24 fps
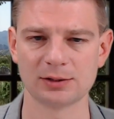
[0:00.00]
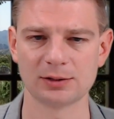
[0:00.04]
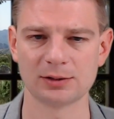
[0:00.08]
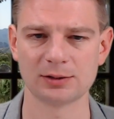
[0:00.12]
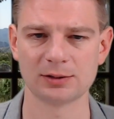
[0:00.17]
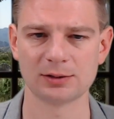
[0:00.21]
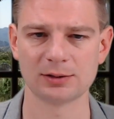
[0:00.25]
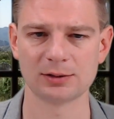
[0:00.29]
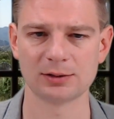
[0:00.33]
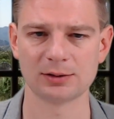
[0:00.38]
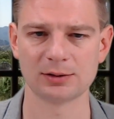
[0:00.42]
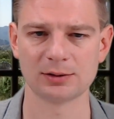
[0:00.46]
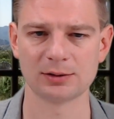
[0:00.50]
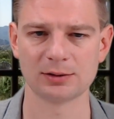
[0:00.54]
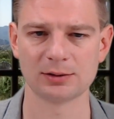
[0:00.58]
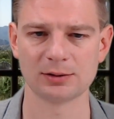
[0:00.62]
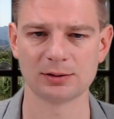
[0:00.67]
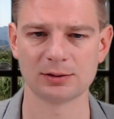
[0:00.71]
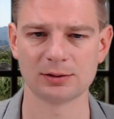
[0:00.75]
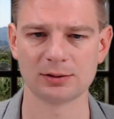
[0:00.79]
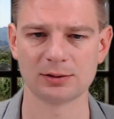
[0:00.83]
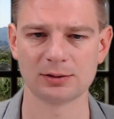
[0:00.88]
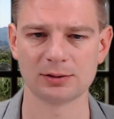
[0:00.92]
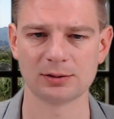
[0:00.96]

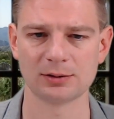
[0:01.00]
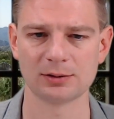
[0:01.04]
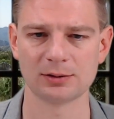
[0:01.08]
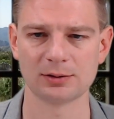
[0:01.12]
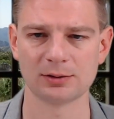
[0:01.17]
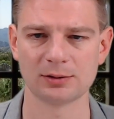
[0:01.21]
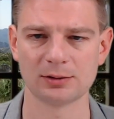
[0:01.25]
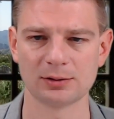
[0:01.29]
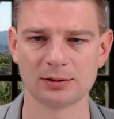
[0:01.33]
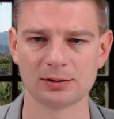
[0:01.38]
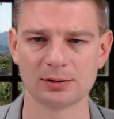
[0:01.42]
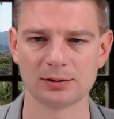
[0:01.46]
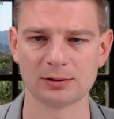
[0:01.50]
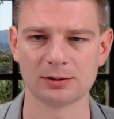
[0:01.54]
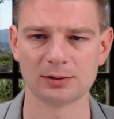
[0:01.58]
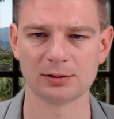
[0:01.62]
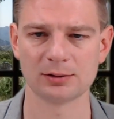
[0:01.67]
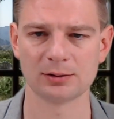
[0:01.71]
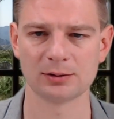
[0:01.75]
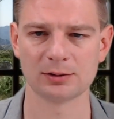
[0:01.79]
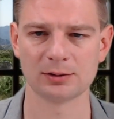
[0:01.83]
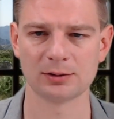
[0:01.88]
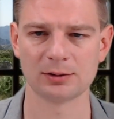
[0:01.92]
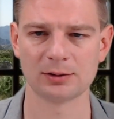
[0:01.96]

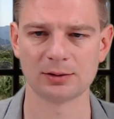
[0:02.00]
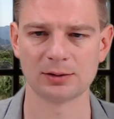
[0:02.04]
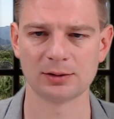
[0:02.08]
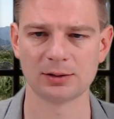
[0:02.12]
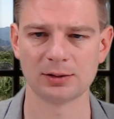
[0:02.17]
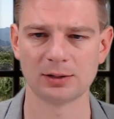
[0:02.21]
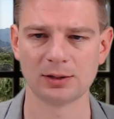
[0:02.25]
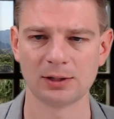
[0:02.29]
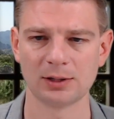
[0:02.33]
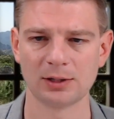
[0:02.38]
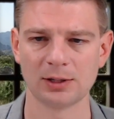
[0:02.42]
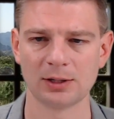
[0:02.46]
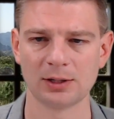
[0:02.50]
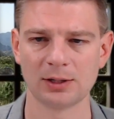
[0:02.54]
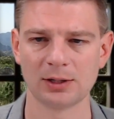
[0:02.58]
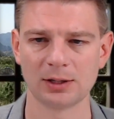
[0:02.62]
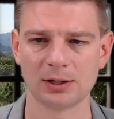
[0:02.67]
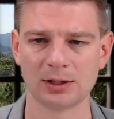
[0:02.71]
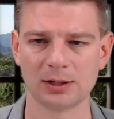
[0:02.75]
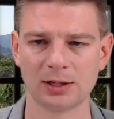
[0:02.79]
Nobody speaks.